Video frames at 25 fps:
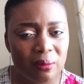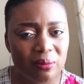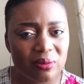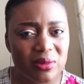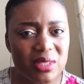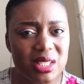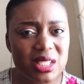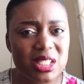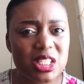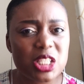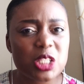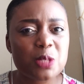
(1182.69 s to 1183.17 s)

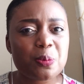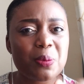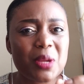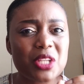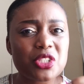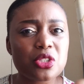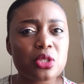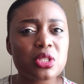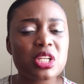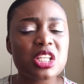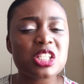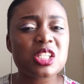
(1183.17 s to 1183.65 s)
Does this
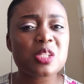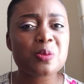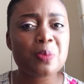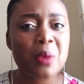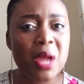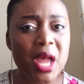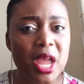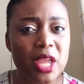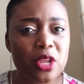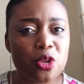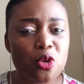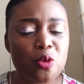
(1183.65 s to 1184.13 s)
person
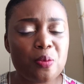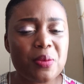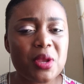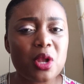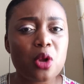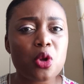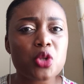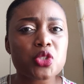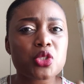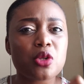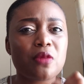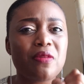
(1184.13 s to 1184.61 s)
inspire you
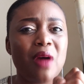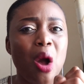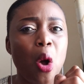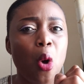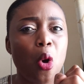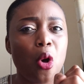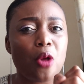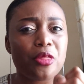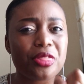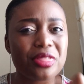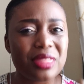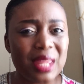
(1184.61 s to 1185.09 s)
because of how
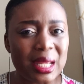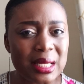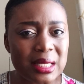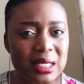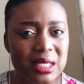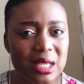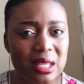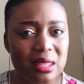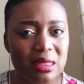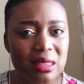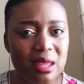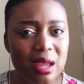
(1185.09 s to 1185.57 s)

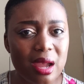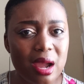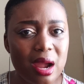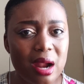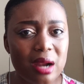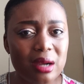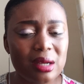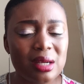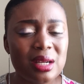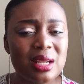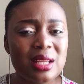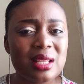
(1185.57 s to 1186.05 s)
authentic they
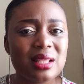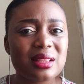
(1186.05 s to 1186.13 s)
are?